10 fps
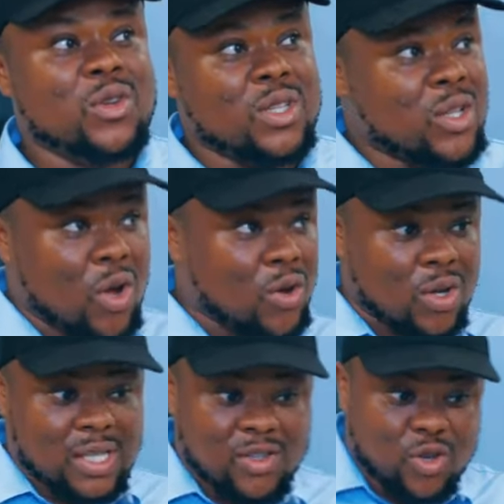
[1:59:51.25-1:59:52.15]
If they talk
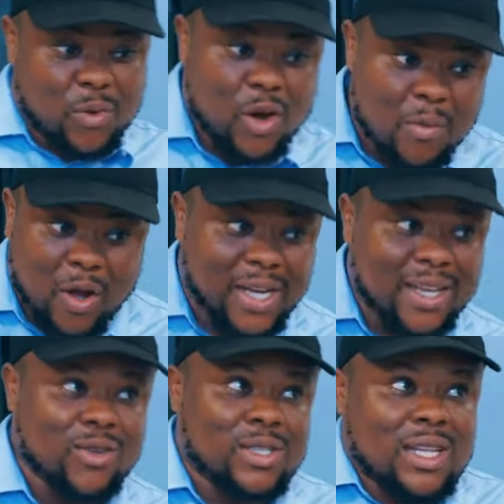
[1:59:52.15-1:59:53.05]
nonsense, you borrow
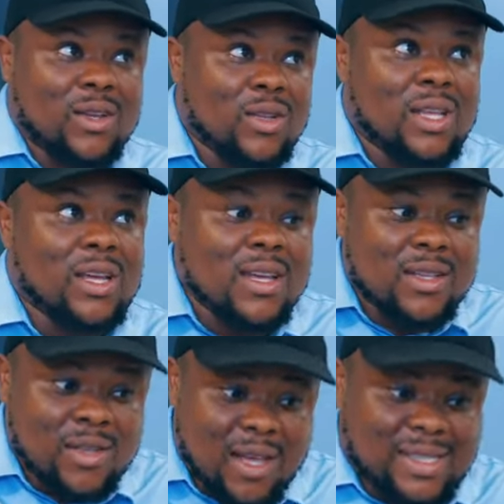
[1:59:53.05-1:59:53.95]
money, you say they know they
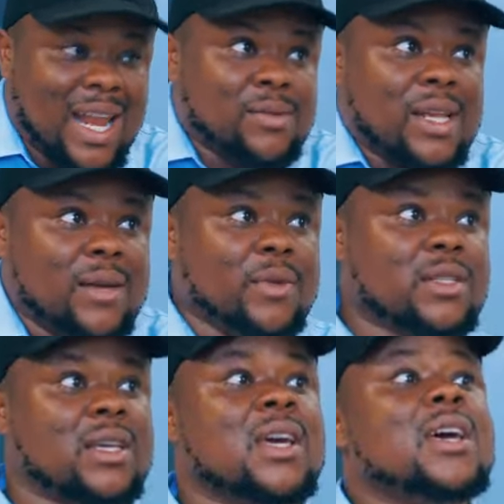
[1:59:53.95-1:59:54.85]
slap
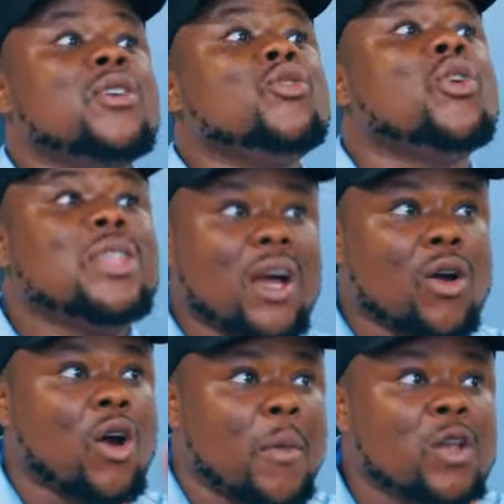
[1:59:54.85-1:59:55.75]
celebrity. They
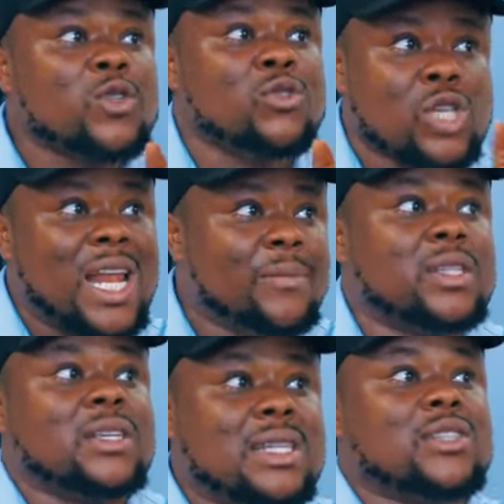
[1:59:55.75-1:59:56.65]
go come out
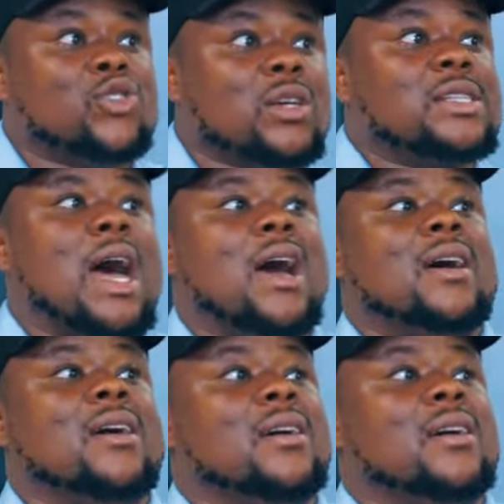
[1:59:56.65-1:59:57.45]
celebrity teeth just now.